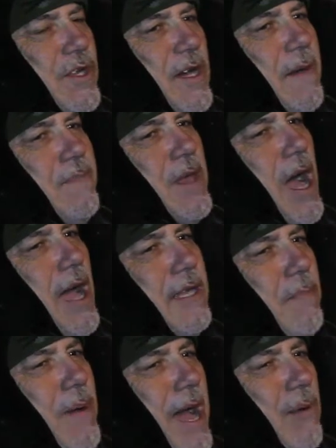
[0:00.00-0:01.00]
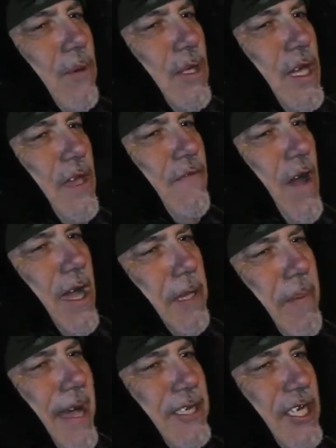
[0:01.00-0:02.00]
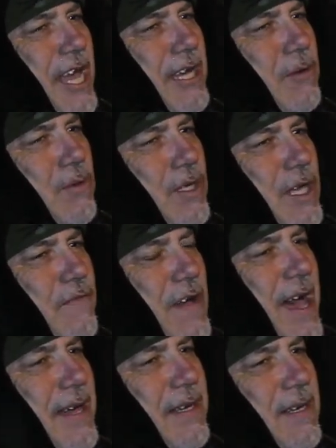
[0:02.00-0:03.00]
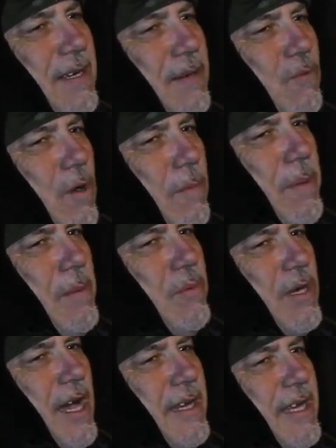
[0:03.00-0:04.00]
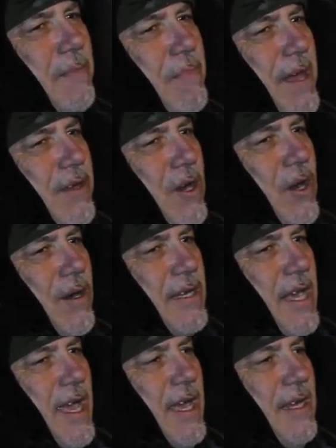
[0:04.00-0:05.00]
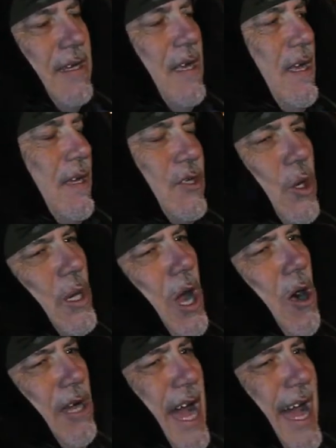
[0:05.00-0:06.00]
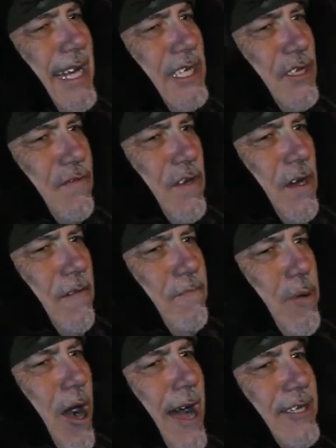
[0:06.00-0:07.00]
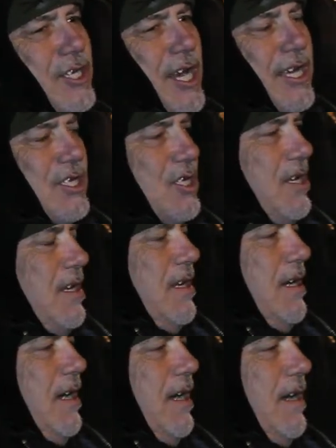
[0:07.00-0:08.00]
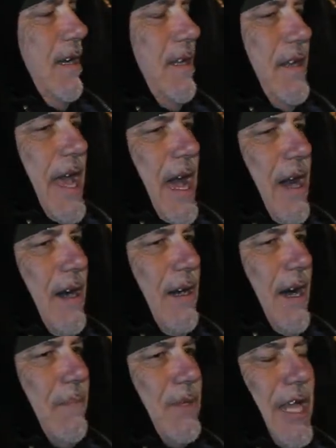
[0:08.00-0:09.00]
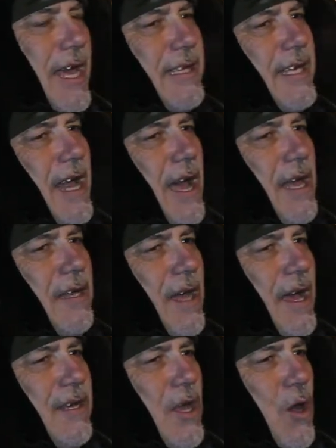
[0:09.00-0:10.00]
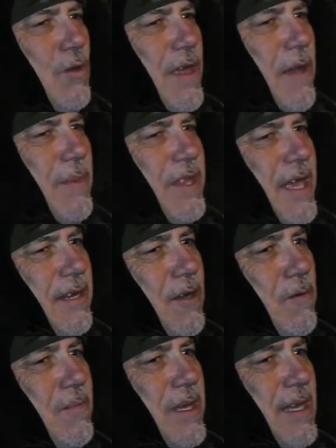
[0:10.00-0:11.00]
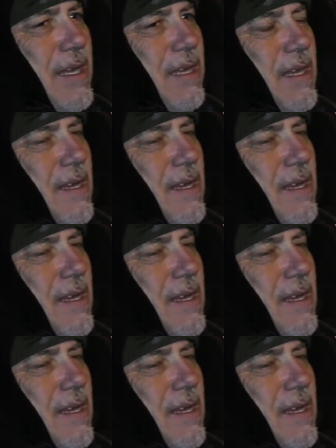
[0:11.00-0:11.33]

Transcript: Occupy Relief, Occupy Sandy Relief out where people got hit by the hurricane, doing all kinds of projects now. I'm glad that I know them and they know me,